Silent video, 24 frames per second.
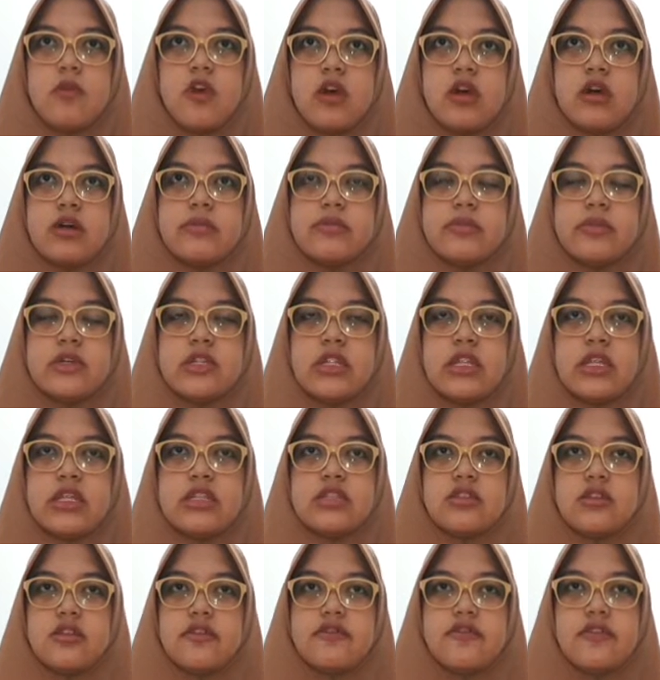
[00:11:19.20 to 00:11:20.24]

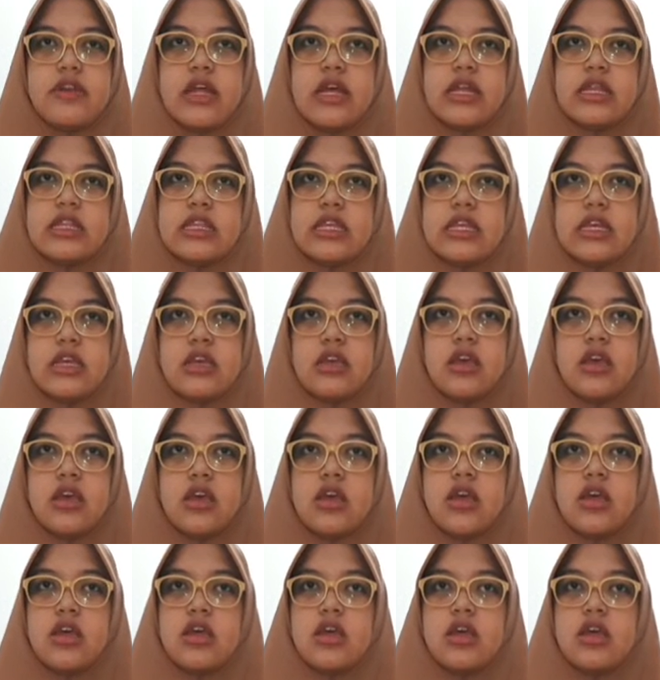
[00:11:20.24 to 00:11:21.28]
components of writing,
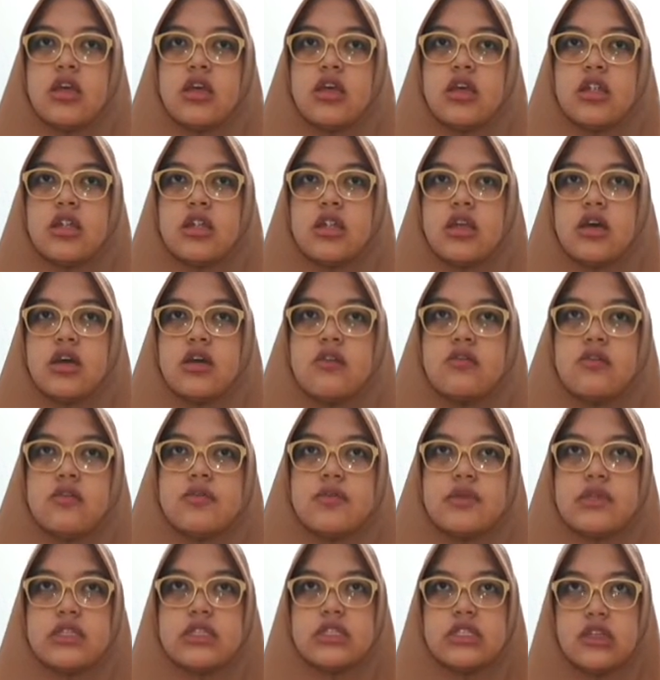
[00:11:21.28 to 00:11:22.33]
now we
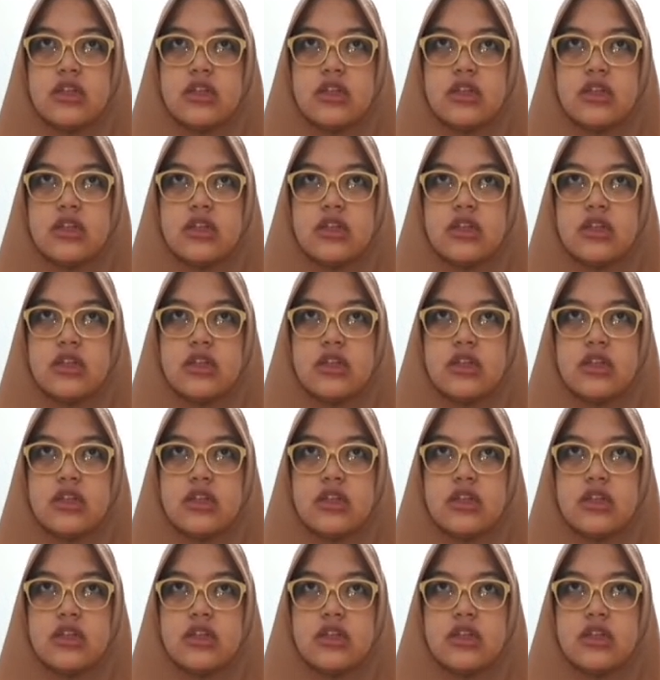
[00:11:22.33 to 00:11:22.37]
will